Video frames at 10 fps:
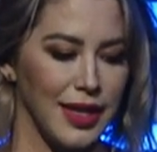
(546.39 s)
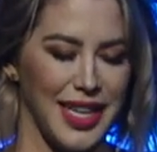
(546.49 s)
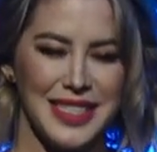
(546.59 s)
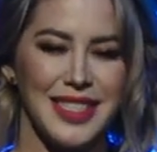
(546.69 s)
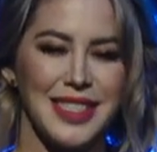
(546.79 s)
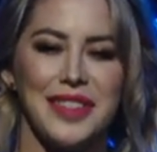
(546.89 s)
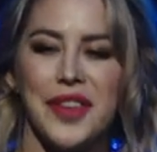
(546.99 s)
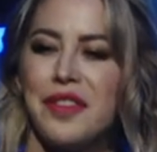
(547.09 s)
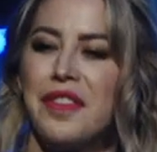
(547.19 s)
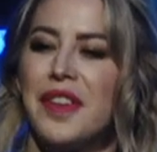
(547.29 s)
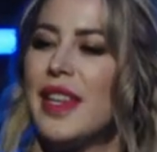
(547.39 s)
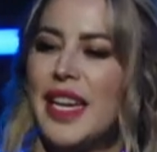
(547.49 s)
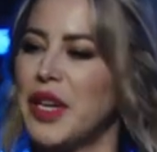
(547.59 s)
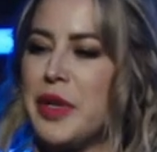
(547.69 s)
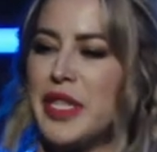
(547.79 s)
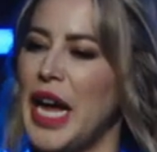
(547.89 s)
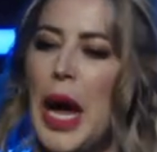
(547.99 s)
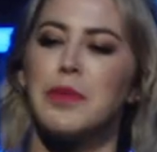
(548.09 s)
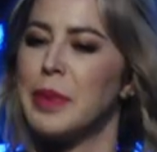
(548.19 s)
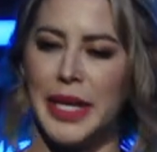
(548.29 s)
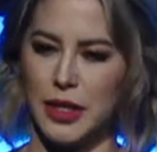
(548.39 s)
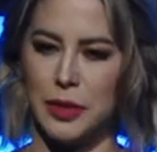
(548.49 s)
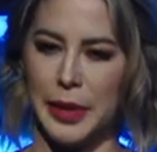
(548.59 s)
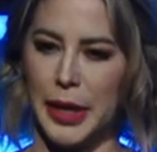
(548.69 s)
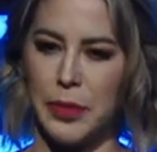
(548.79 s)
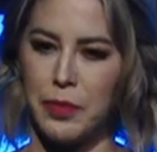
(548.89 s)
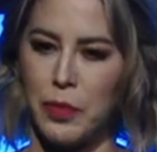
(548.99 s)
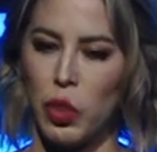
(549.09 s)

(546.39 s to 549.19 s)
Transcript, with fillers: that it didn't even feel like it was happening to me.